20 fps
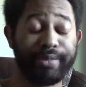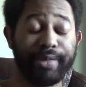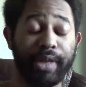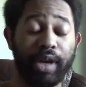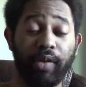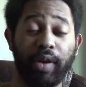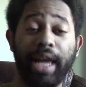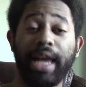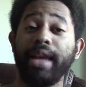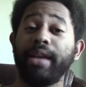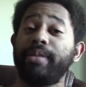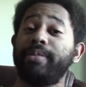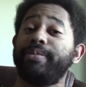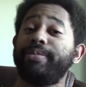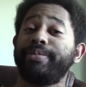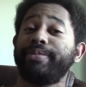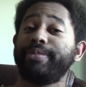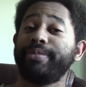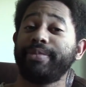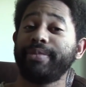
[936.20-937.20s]
Okay.
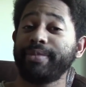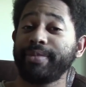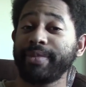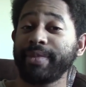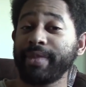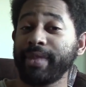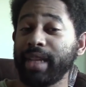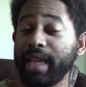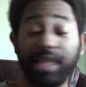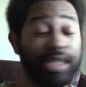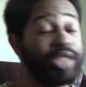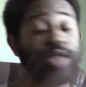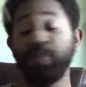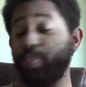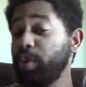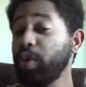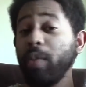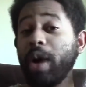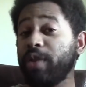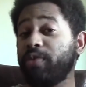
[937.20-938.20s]
It just
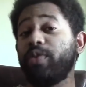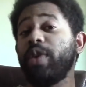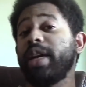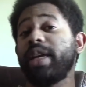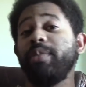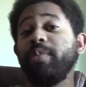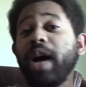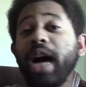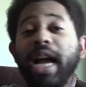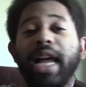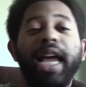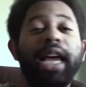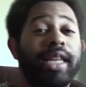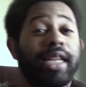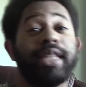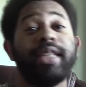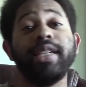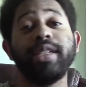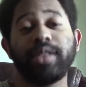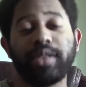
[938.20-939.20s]
blew my fucking mind.
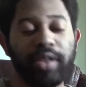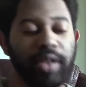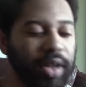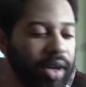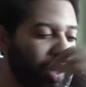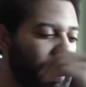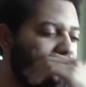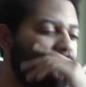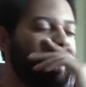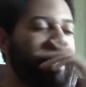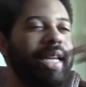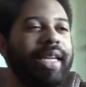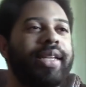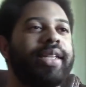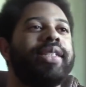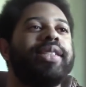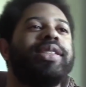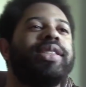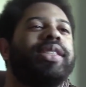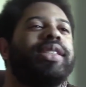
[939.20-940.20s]
Like, this girl,
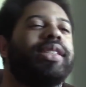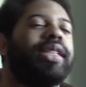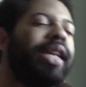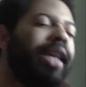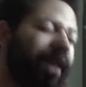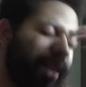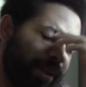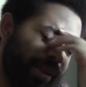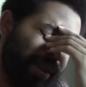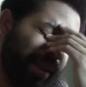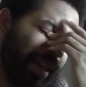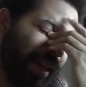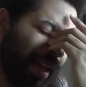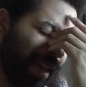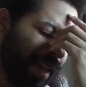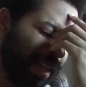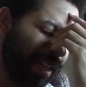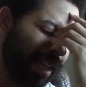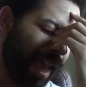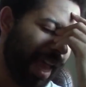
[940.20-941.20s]
like, she
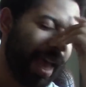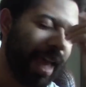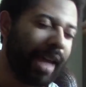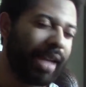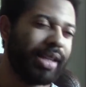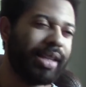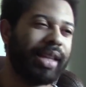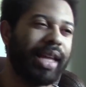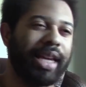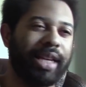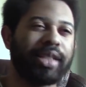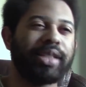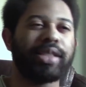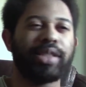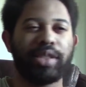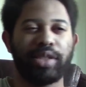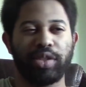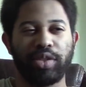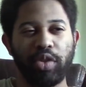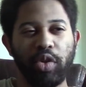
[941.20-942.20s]
had, like,
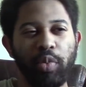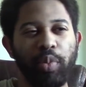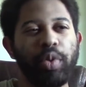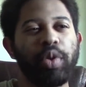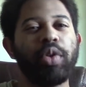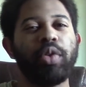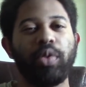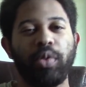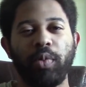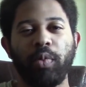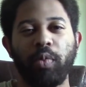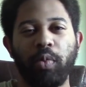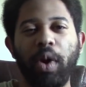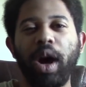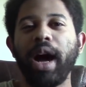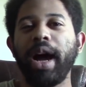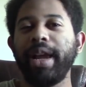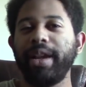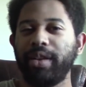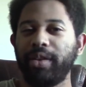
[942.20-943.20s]
super
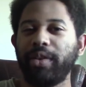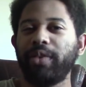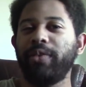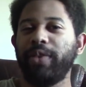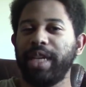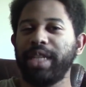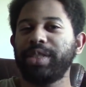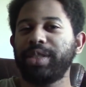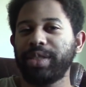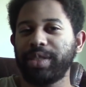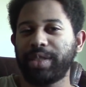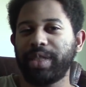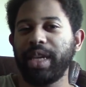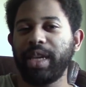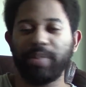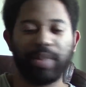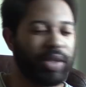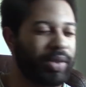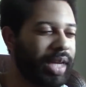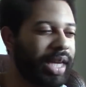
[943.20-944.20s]
wide, curvaceous
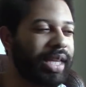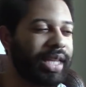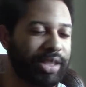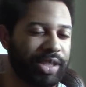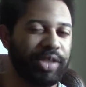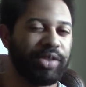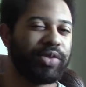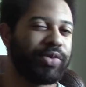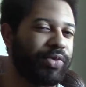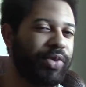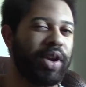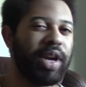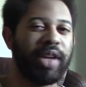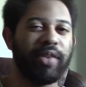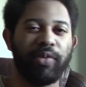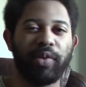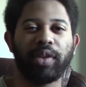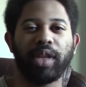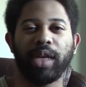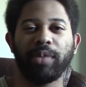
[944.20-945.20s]
hips, okay? Like, she was very
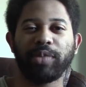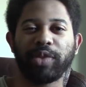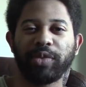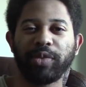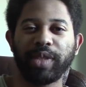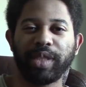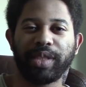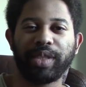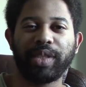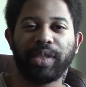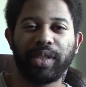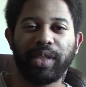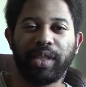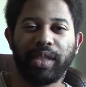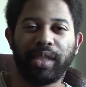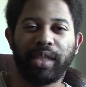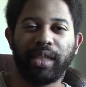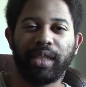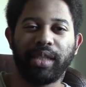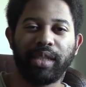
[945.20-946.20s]
voluptuous
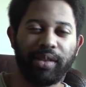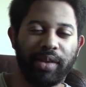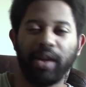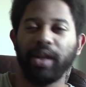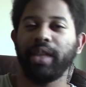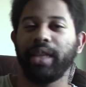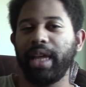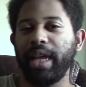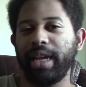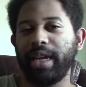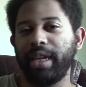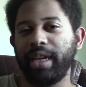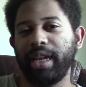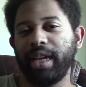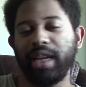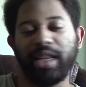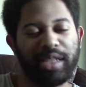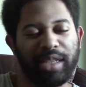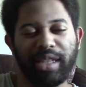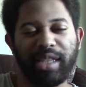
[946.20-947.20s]
young lady.
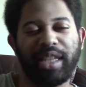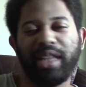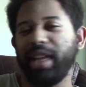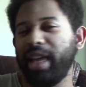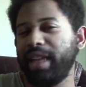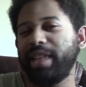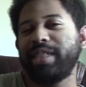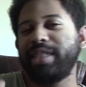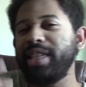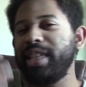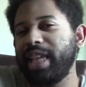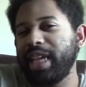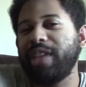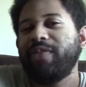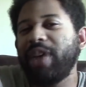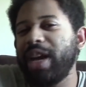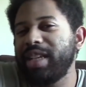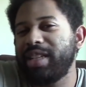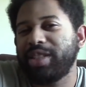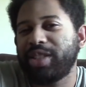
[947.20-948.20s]
And see, like,
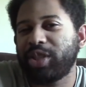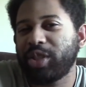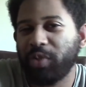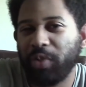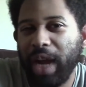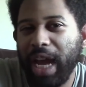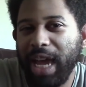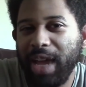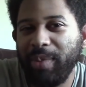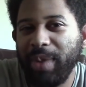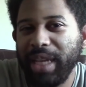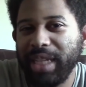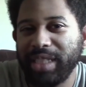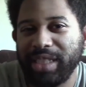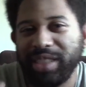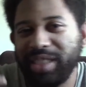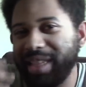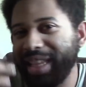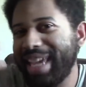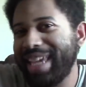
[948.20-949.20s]
if I describe it,
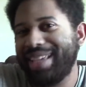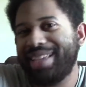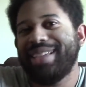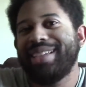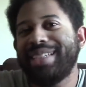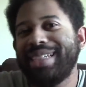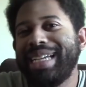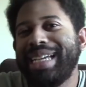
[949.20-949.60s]
just, like,